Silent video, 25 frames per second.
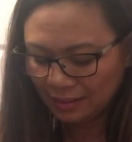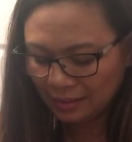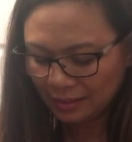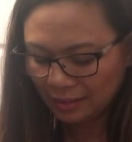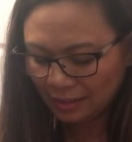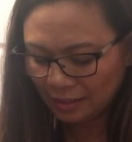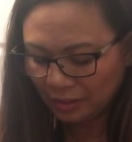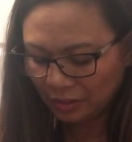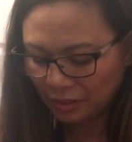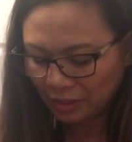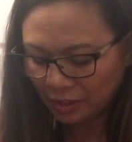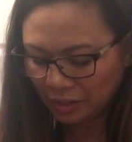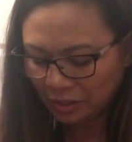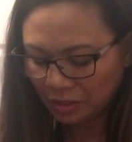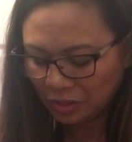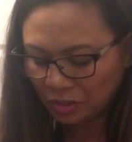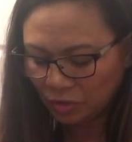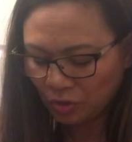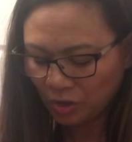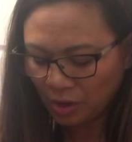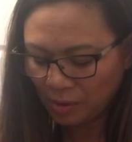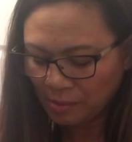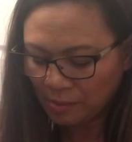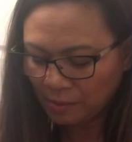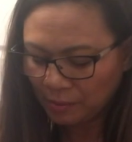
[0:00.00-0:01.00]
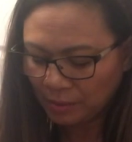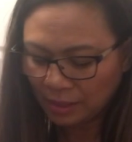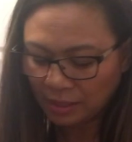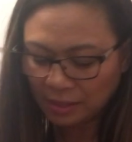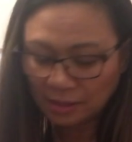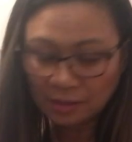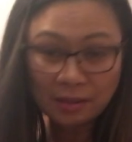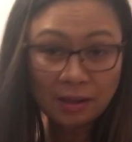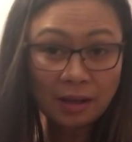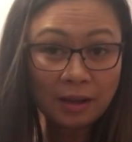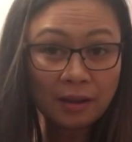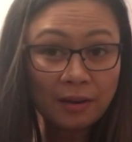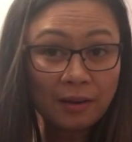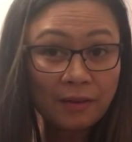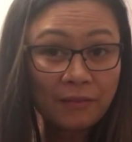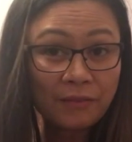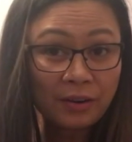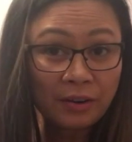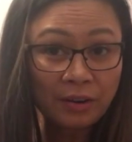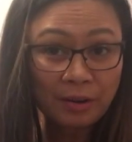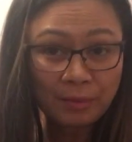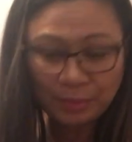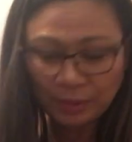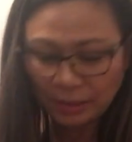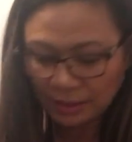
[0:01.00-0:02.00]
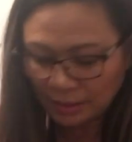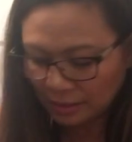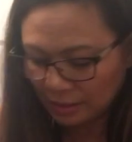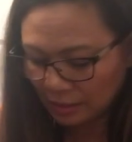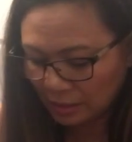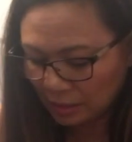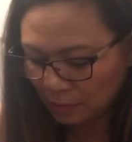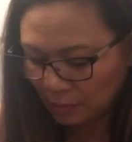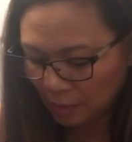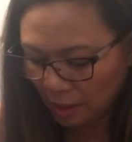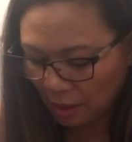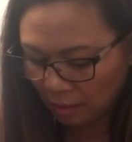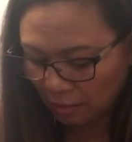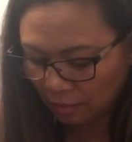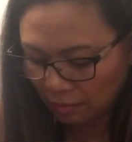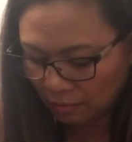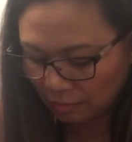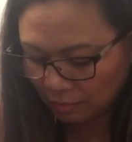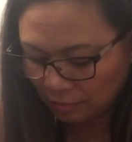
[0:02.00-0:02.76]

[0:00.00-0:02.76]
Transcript: don't know how to describe it, but it's not a very pleasant smell.